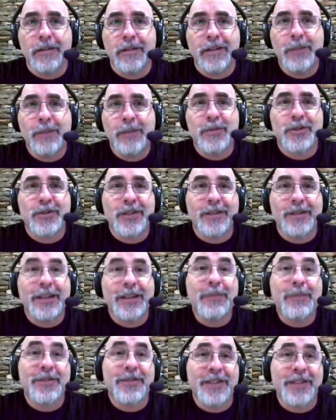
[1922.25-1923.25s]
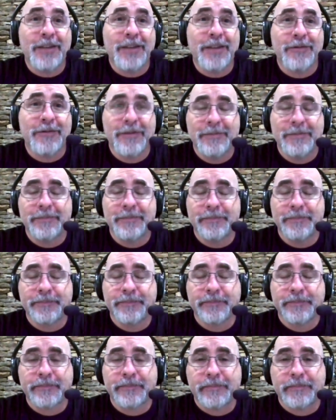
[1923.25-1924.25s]
keep us keep us safe.
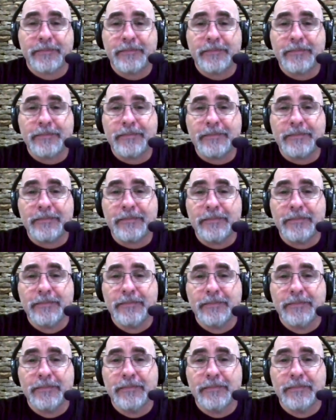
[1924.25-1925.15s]
Yeah. Wow.